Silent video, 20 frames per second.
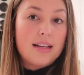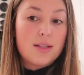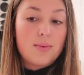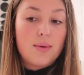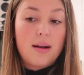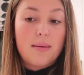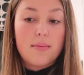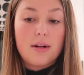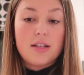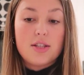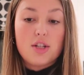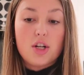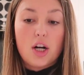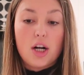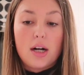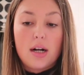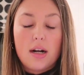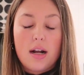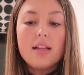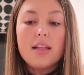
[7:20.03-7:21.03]
is when I'm gonna
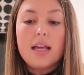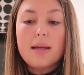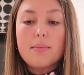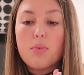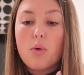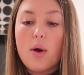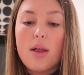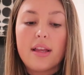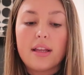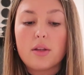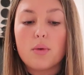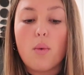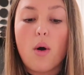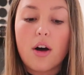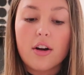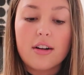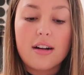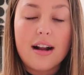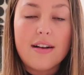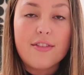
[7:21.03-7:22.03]
start like boiling the
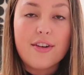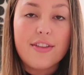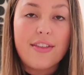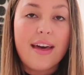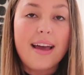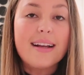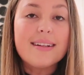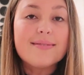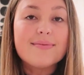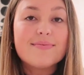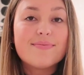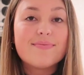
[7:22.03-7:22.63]
water and everything.